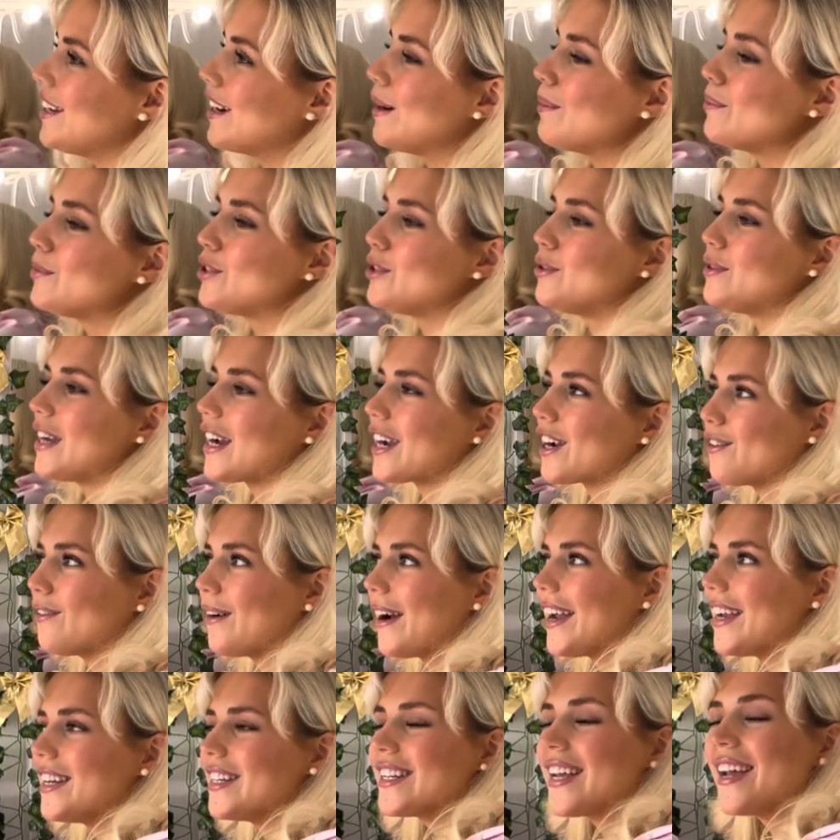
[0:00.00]
up to
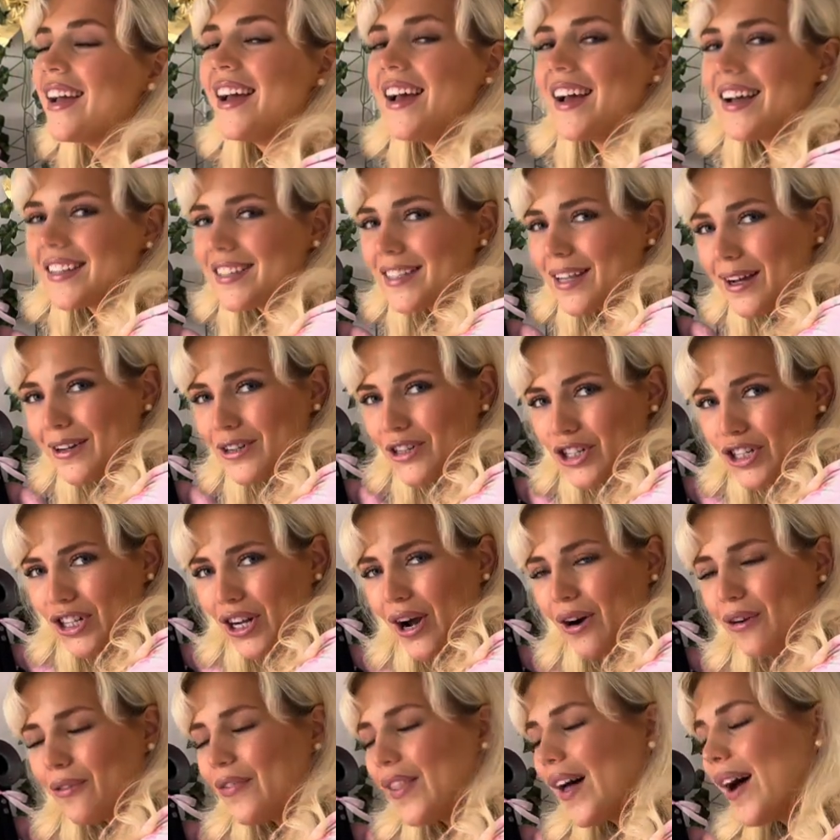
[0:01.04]
decorate a certain
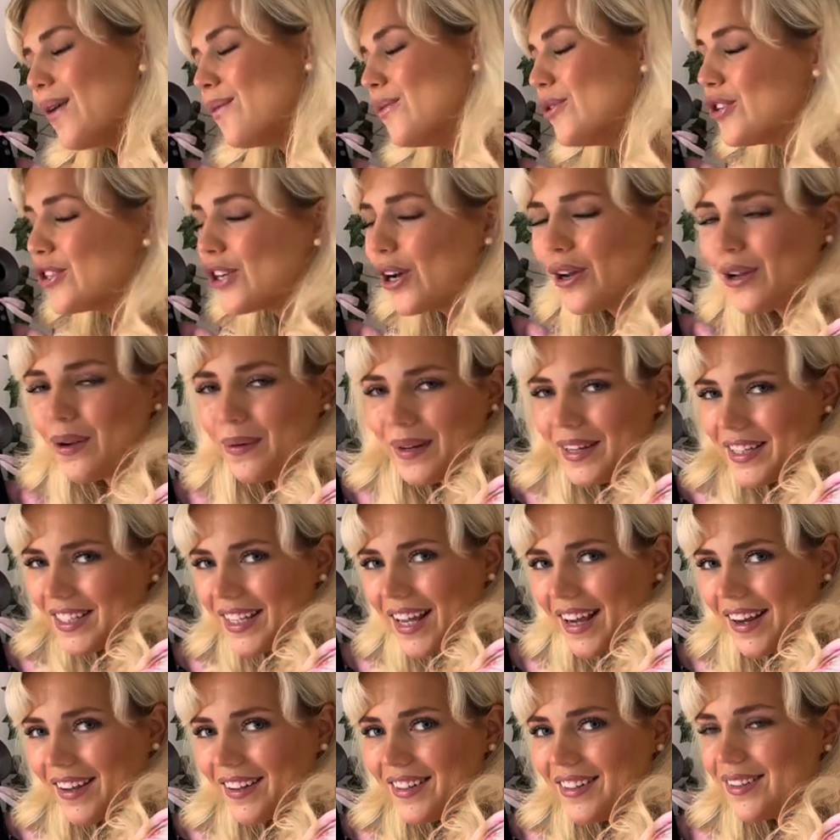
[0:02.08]
shelf that I will show you in a
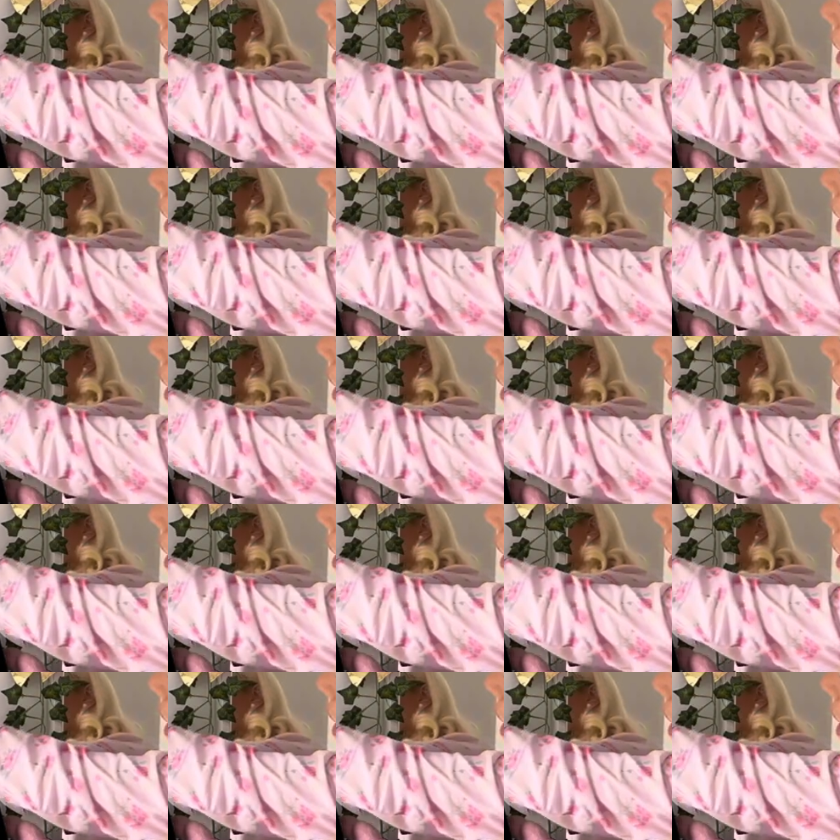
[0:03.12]
second.